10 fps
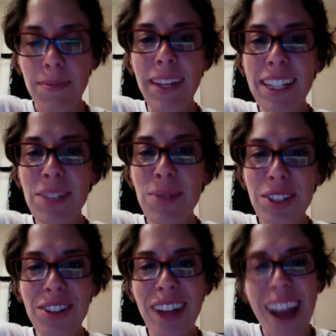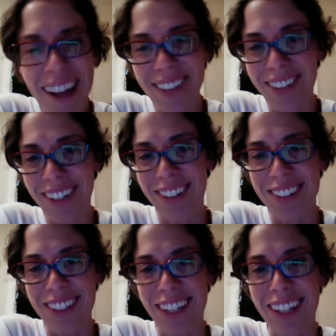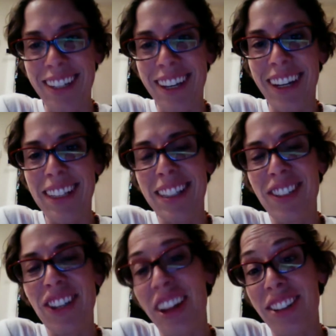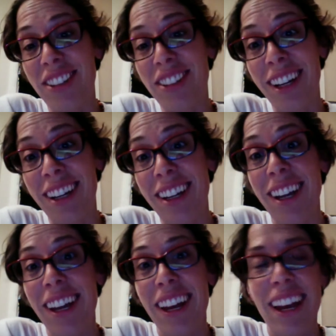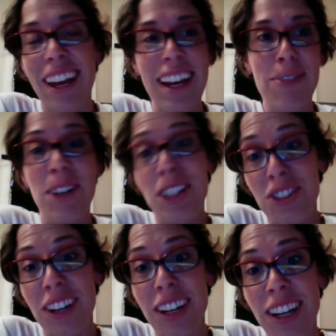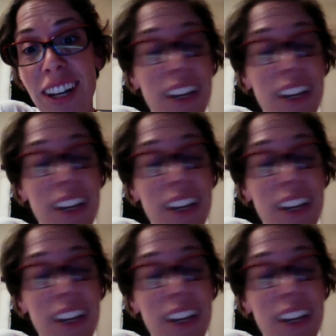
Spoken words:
It's when you're not doing those things that it gets challenging and frustrating.